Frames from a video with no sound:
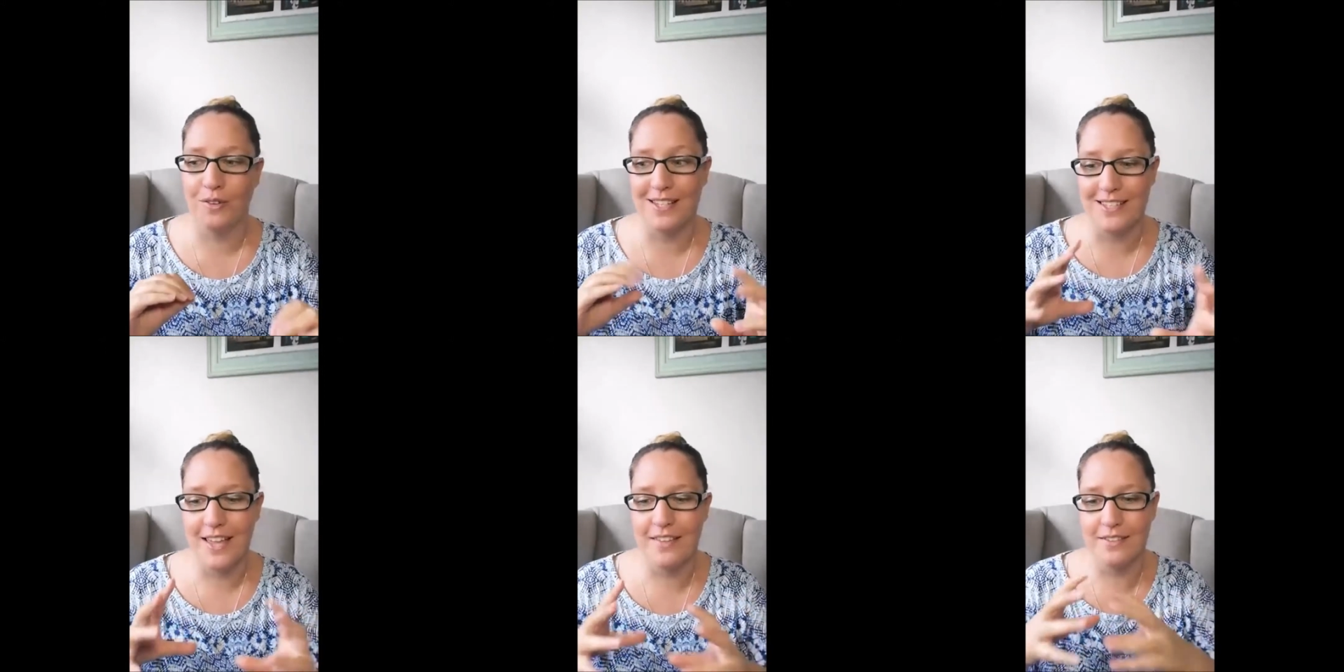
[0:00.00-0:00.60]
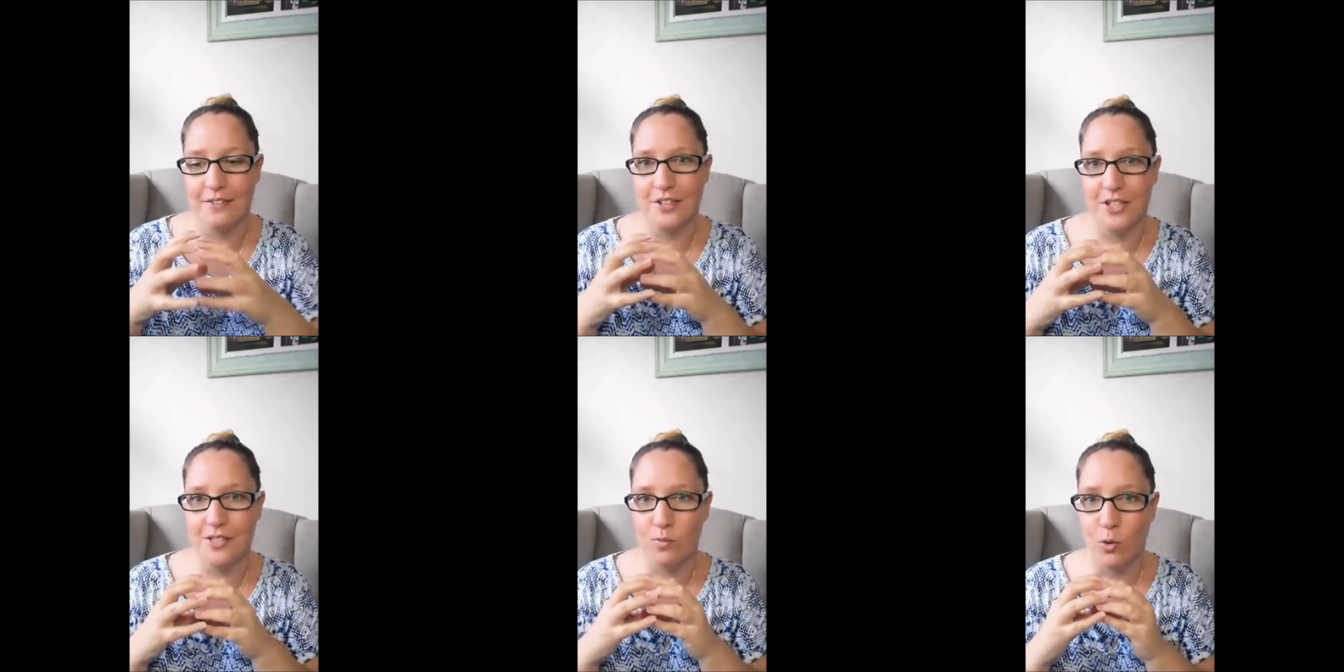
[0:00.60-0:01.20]
they say there's a
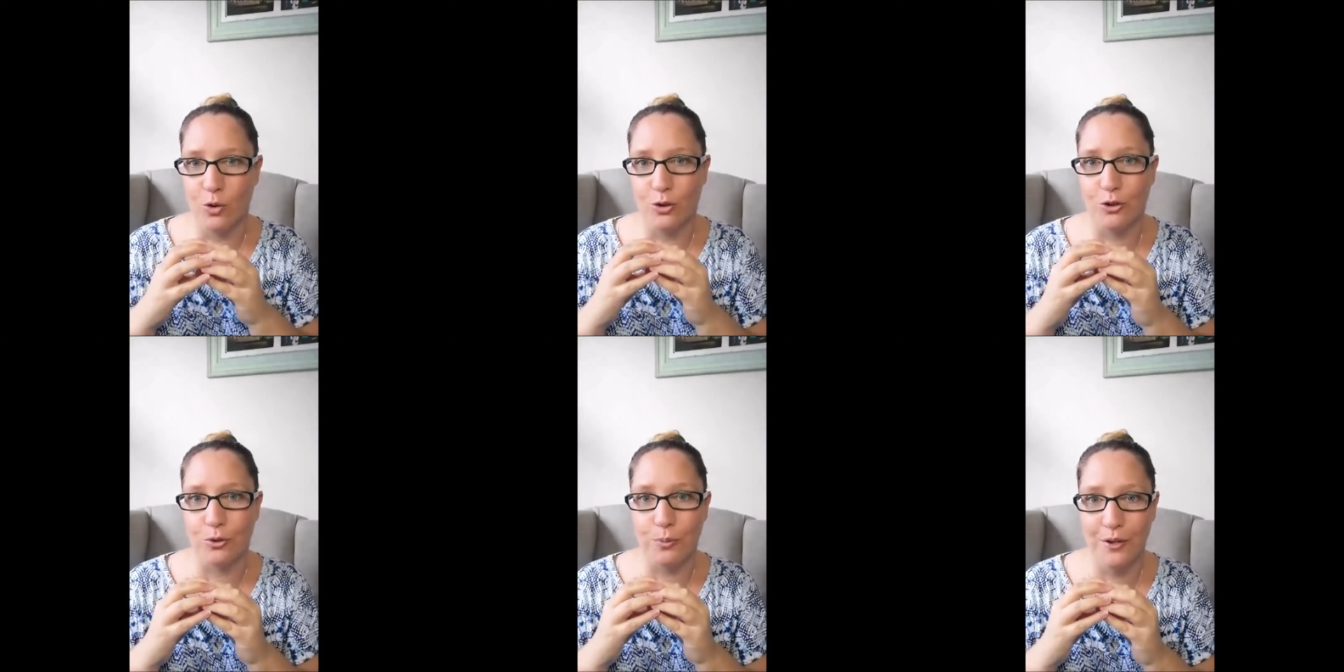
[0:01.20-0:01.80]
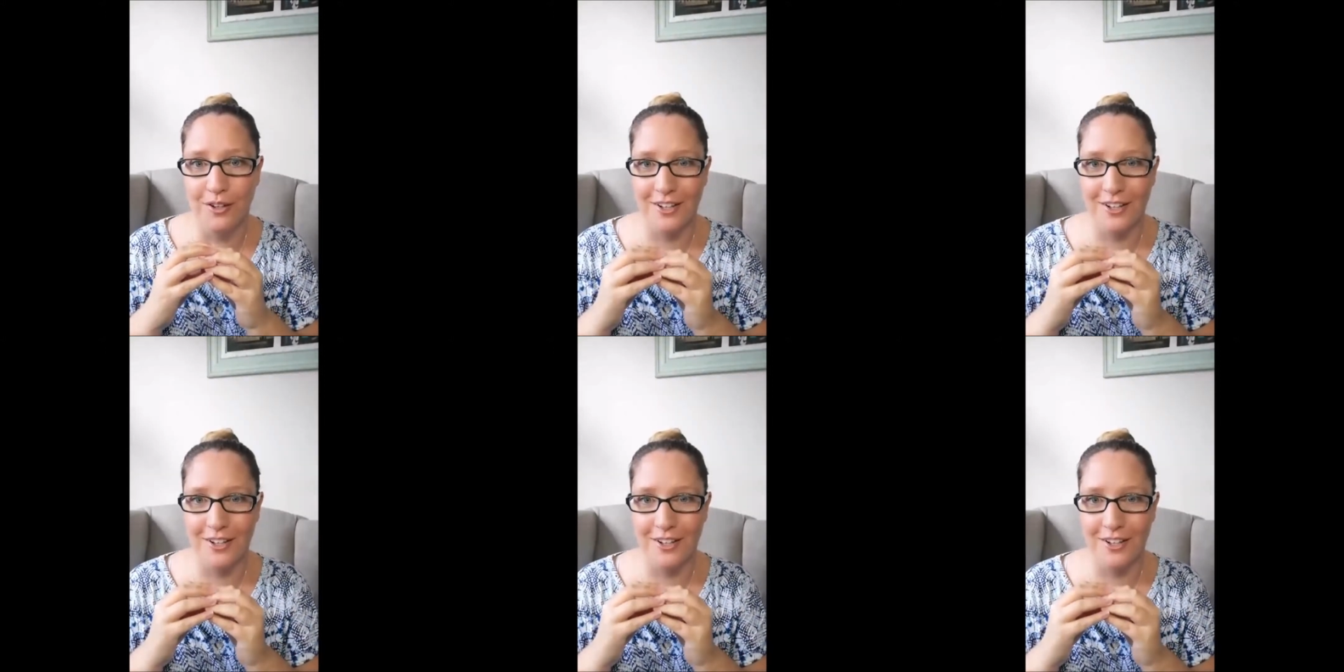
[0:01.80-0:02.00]
very small group,